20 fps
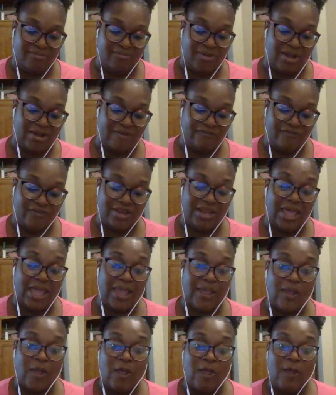I feel
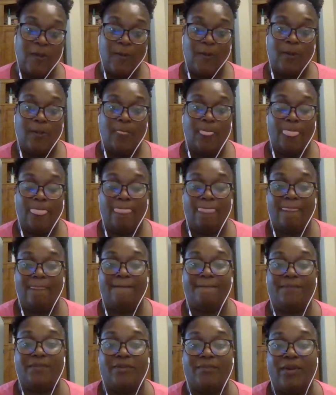like,
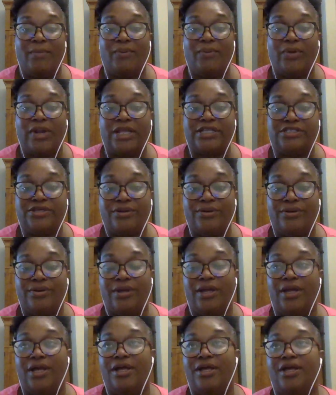remember what I told,
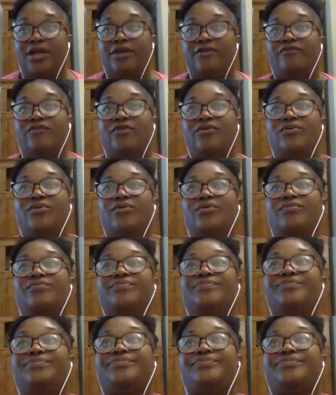if you